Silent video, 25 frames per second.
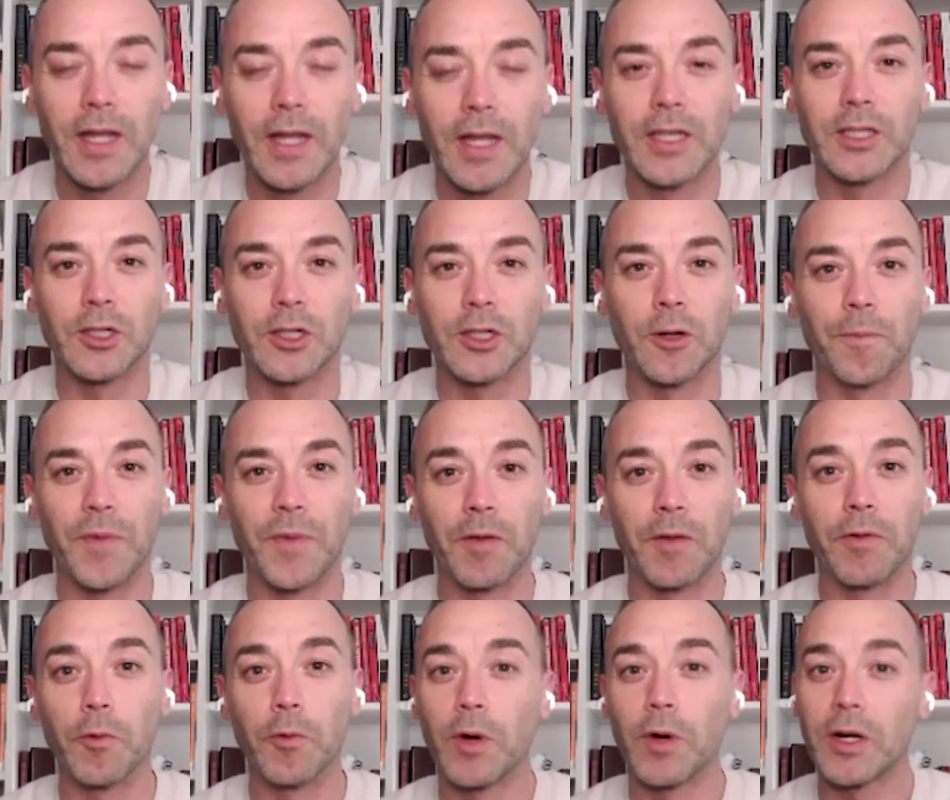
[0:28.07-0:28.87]
So
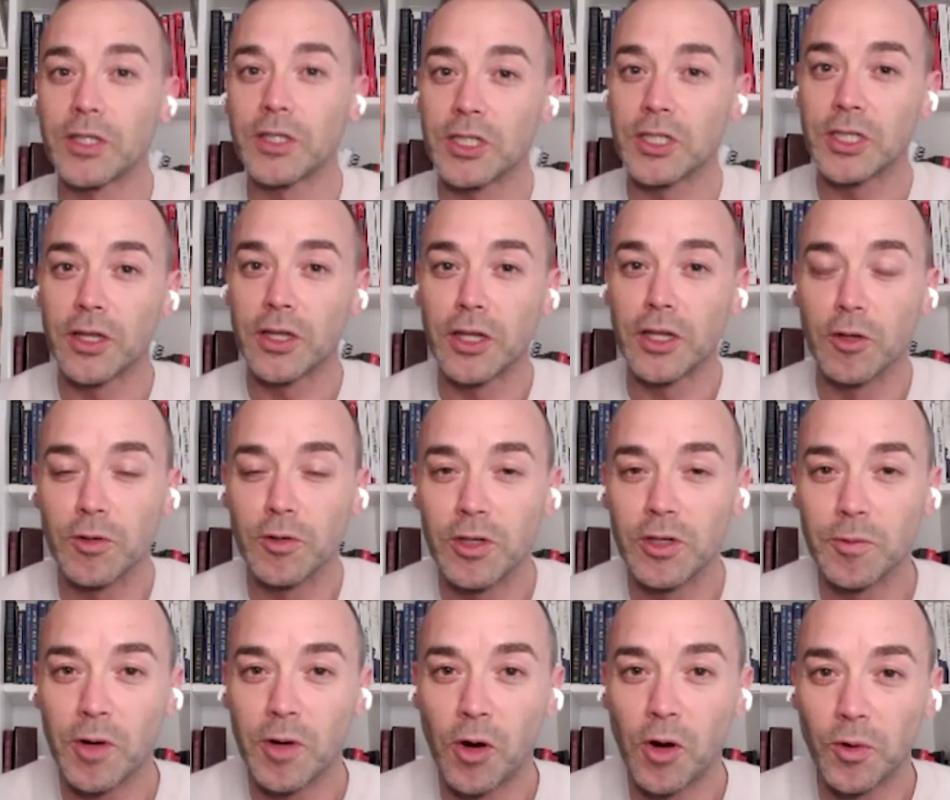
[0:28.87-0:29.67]
if you watch this on the
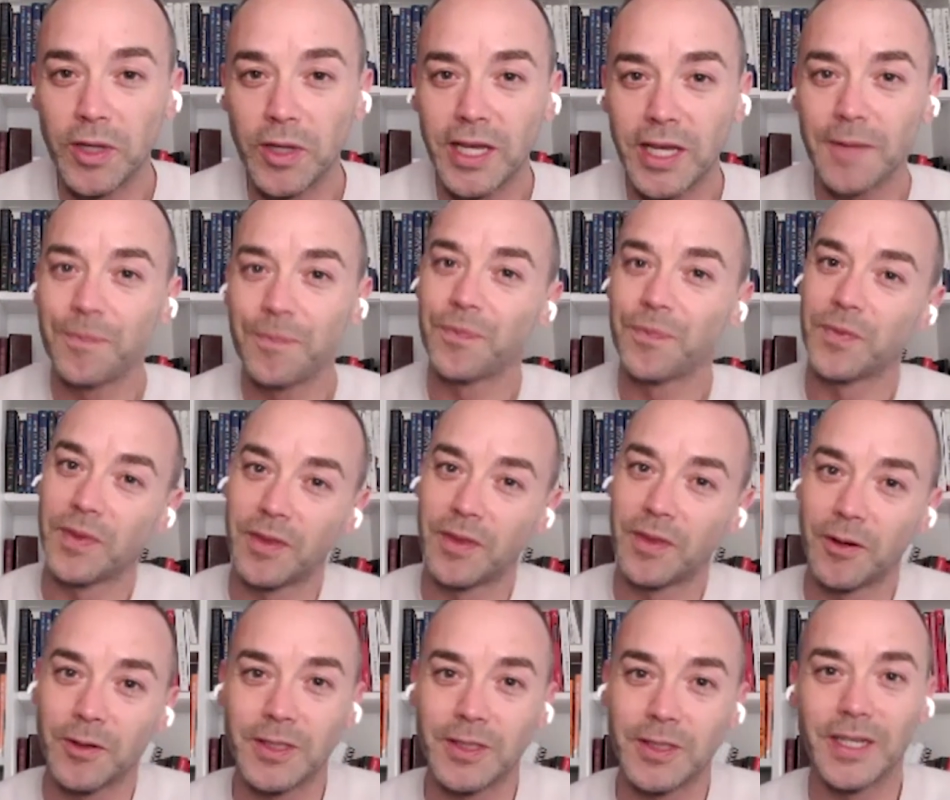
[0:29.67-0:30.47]
YouTube only,
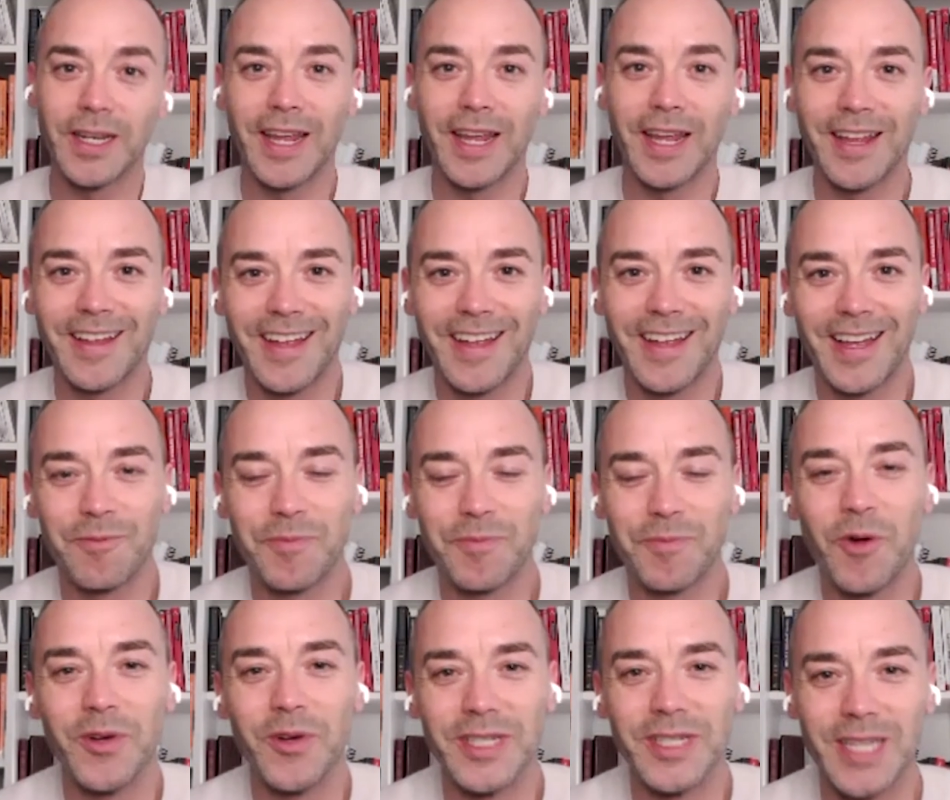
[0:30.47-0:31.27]
there's a
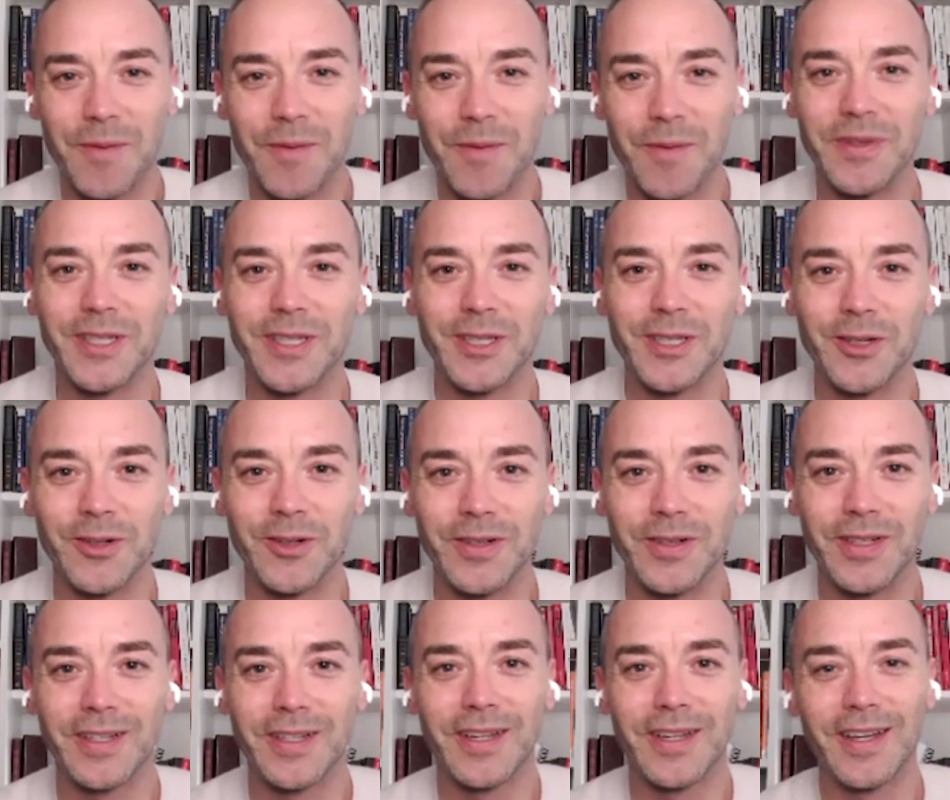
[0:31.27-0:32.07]
bonus
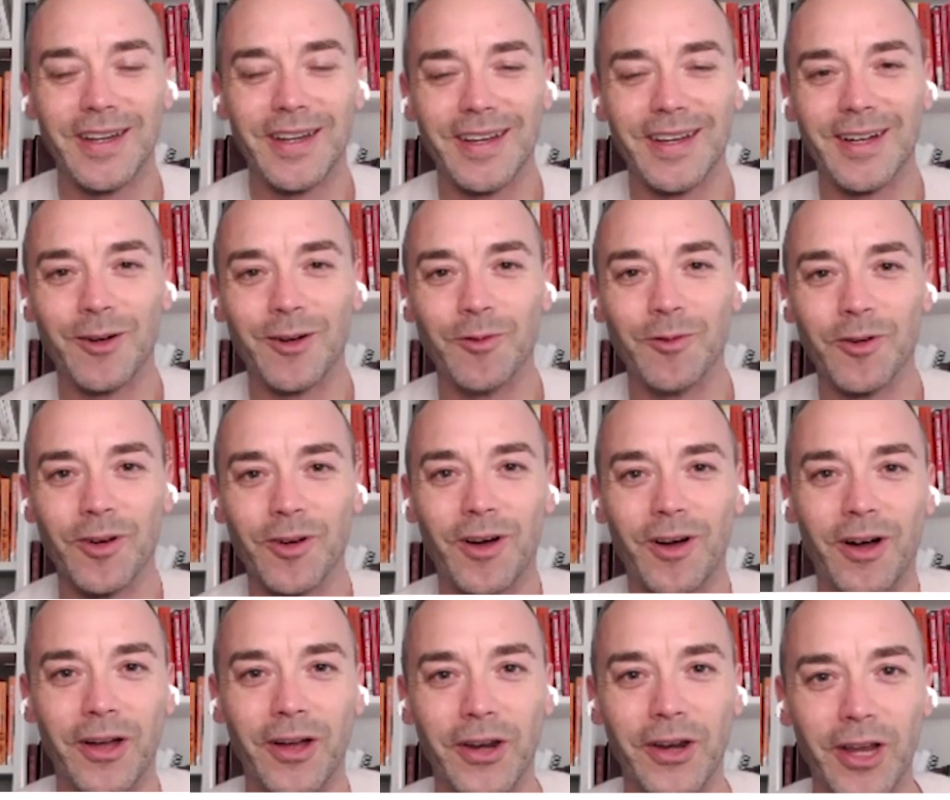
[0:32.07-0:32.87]
episode over
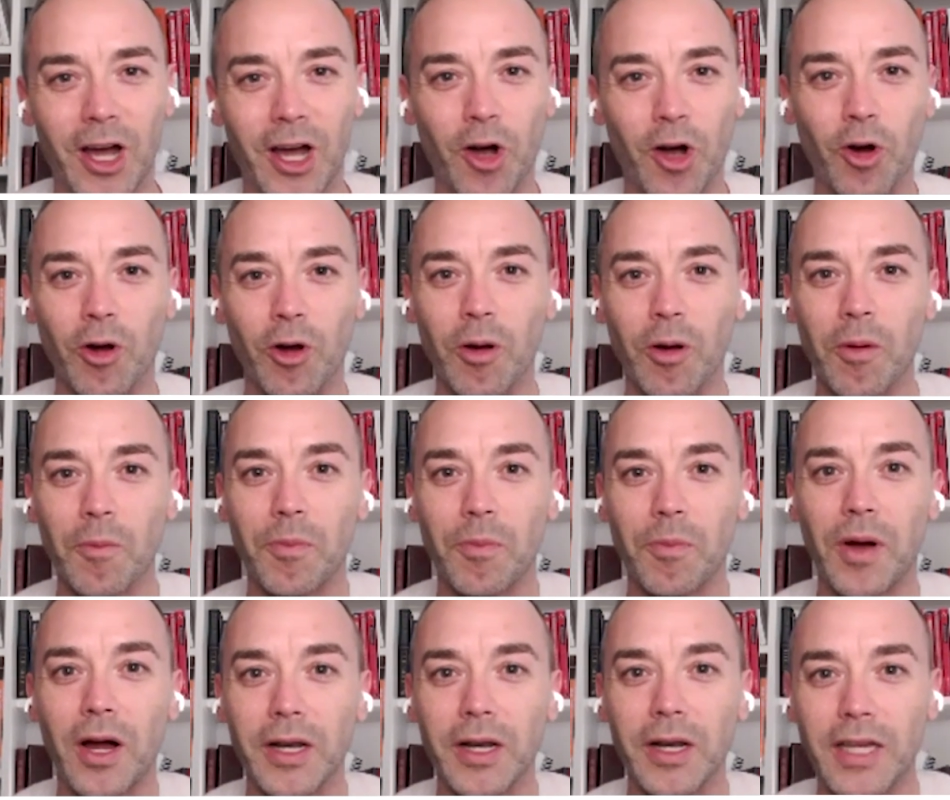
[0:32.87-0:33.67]
on our
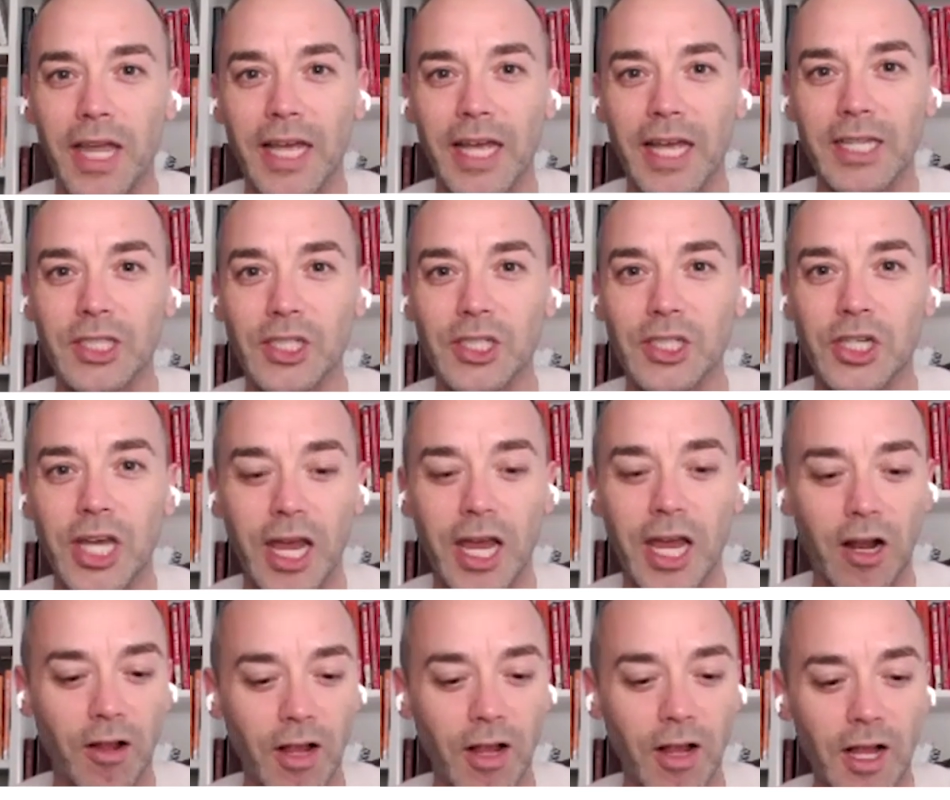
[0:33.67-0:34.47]
podcast channel.